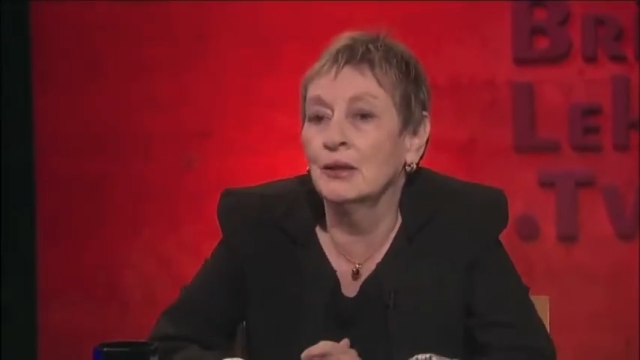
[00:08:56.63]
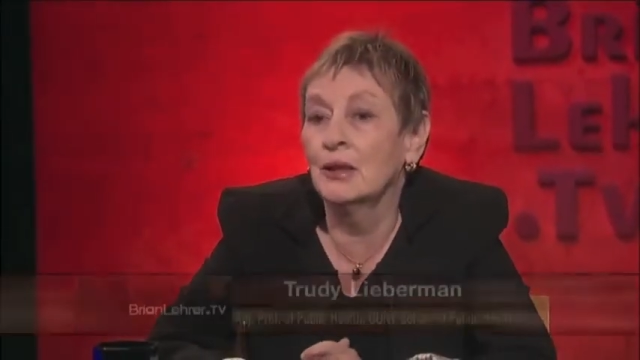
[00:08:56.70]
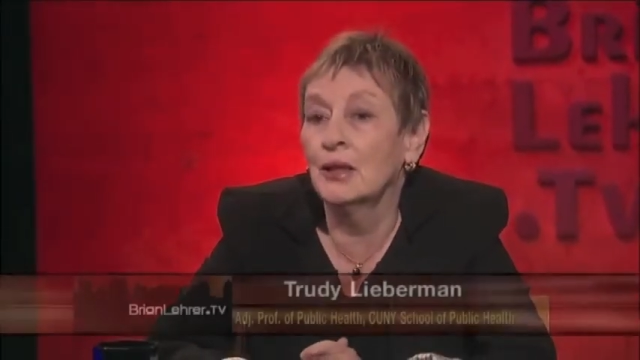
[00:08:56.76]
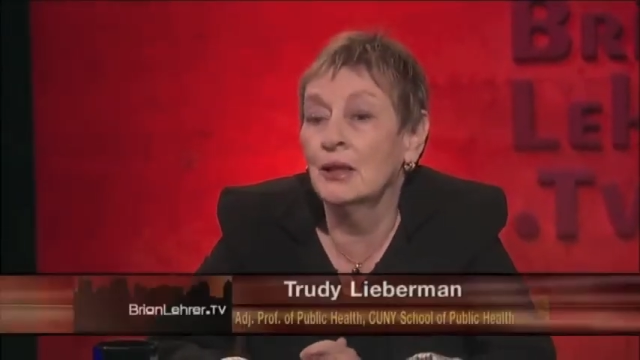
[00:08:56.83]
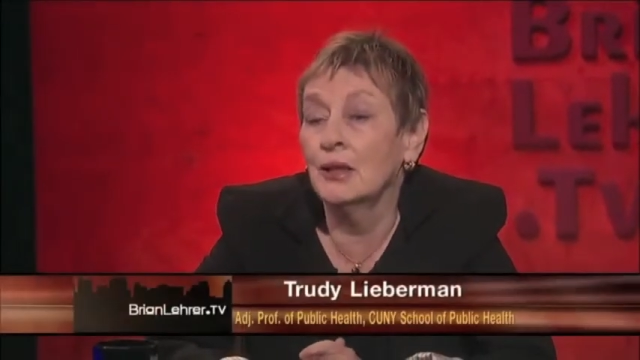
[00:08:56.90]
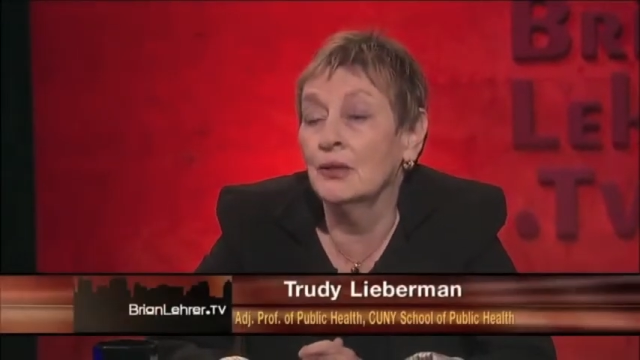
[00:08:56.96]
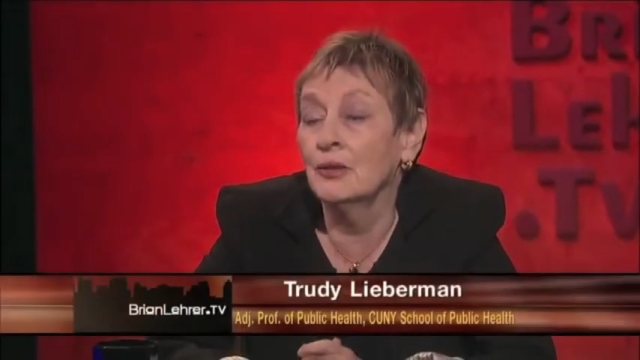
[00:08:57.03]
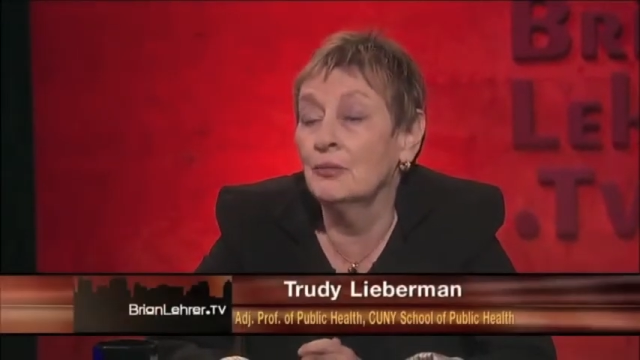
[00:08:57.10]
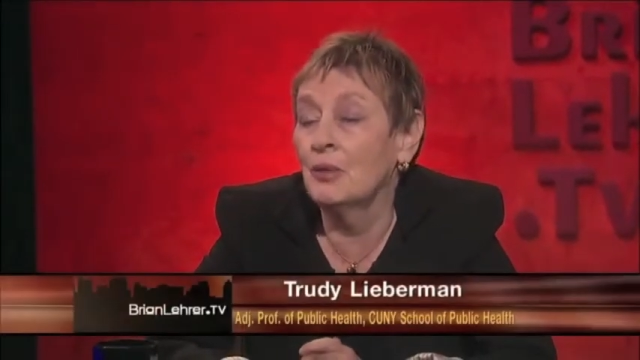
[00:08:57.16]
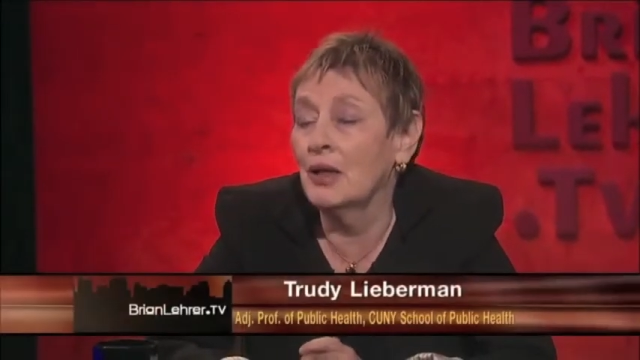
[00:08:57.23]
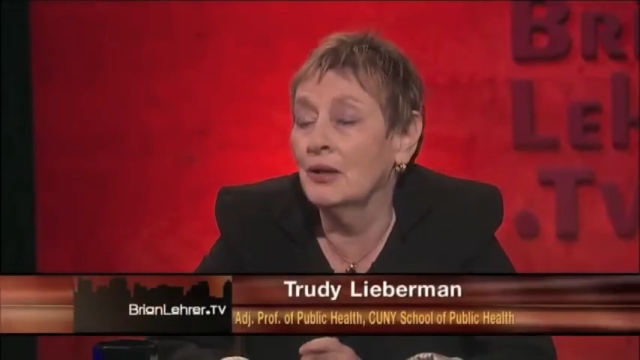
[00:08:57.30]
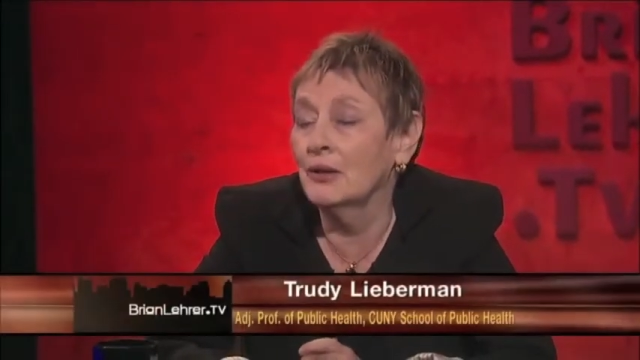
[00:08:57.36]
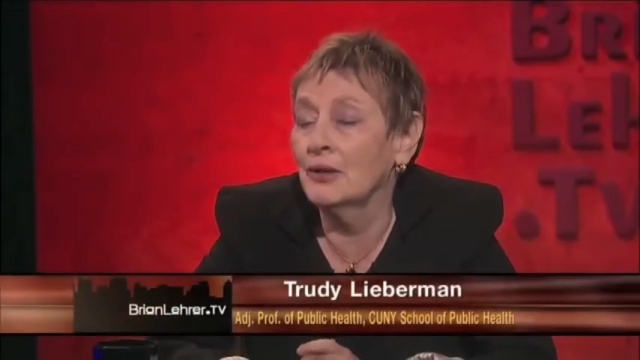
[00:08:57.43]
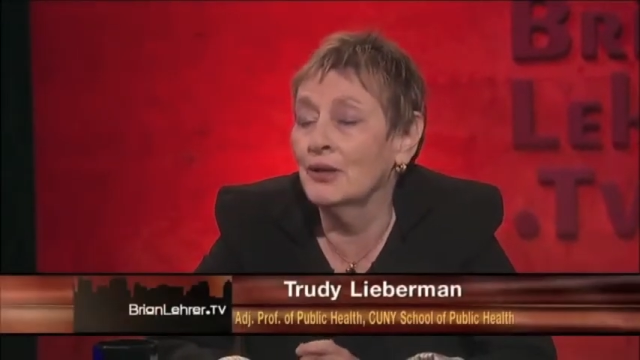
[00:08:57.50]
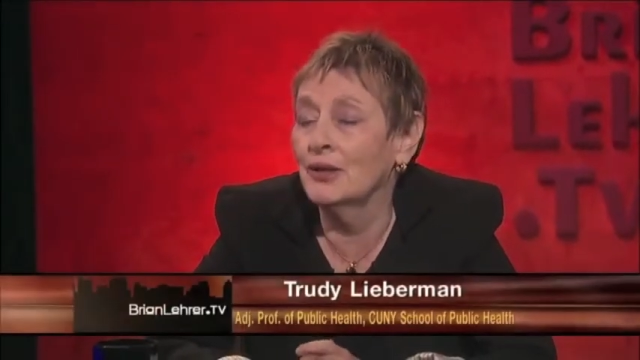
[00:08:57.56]
on the
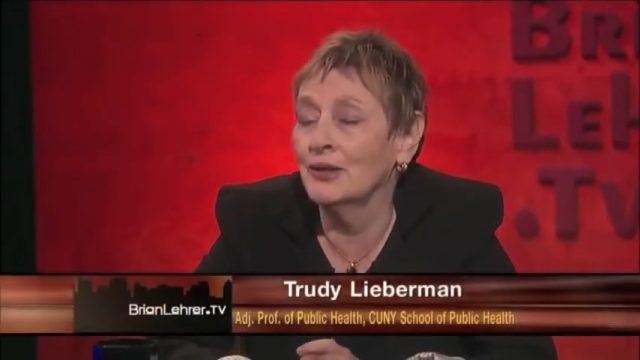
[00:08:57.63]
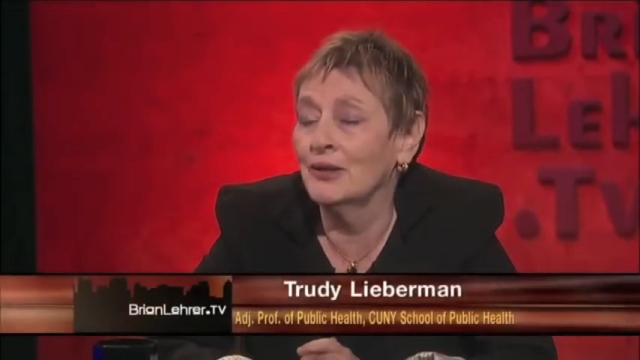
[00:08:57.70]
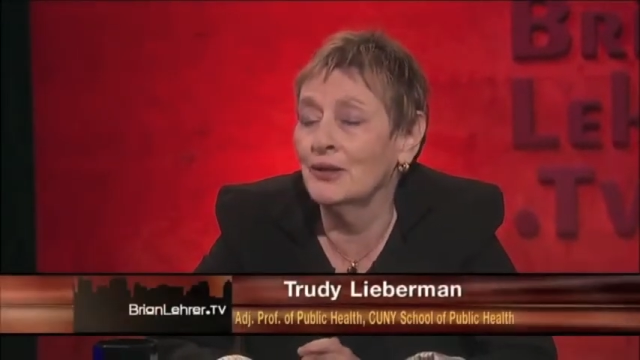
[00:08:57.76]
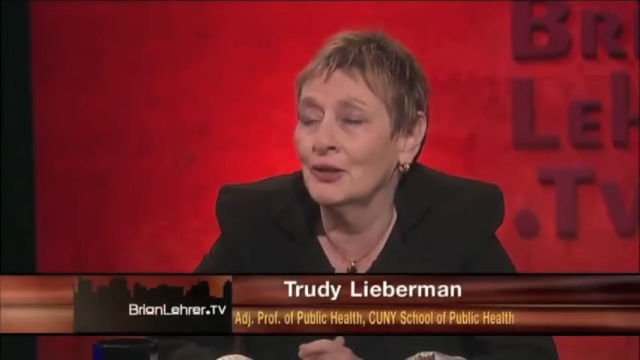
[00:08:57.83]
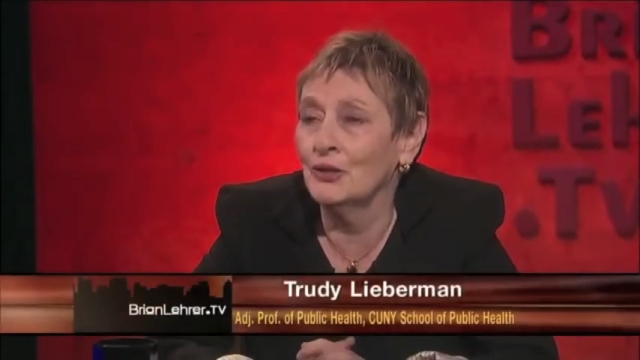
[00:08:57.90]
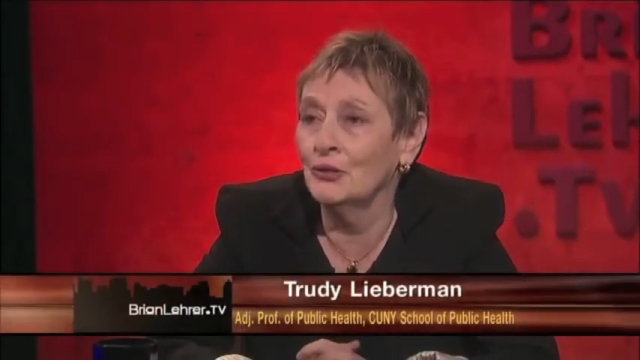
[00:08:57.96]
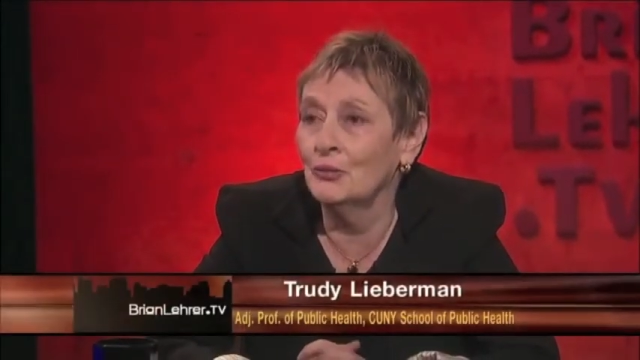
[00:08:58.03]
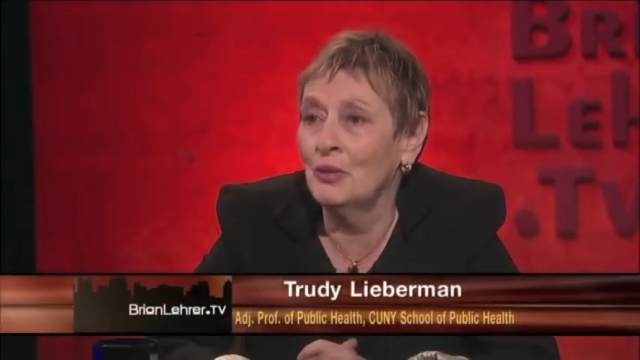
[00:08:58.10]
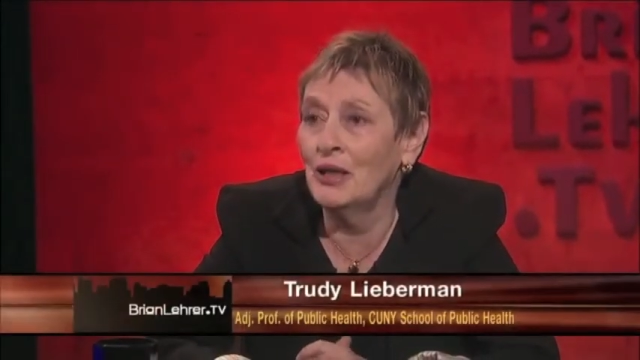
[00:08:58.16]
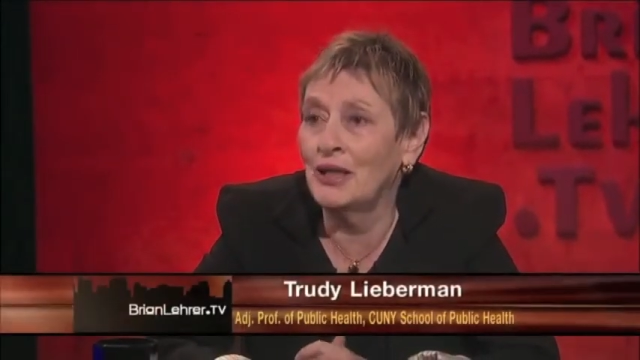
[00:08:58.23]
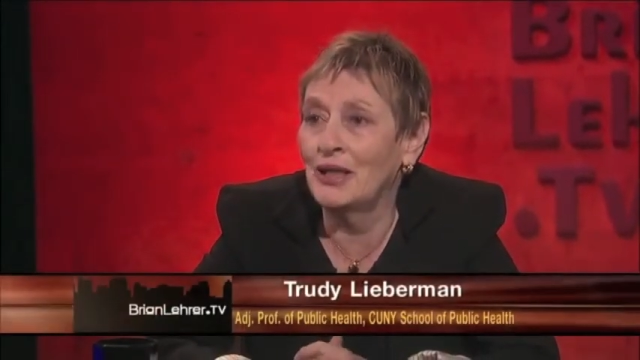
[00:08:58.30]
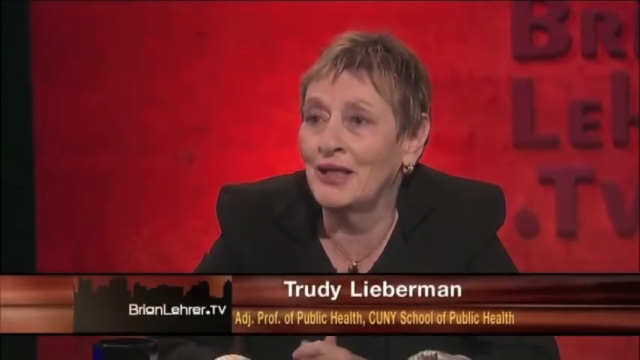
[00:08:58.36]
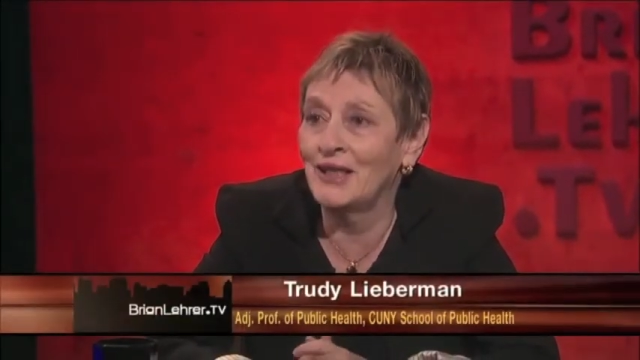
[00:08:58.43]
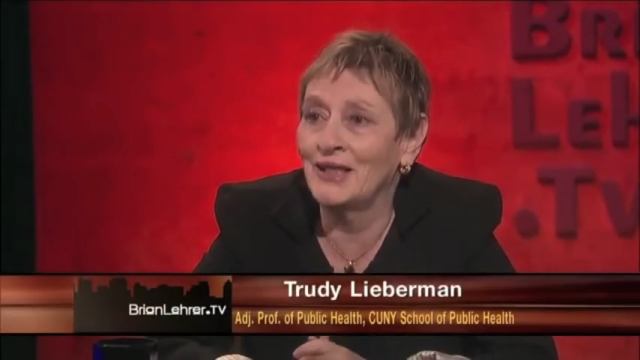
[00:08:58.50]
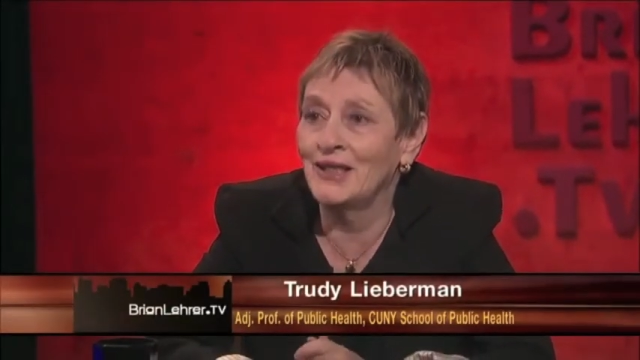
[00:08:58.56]
policy that you buy.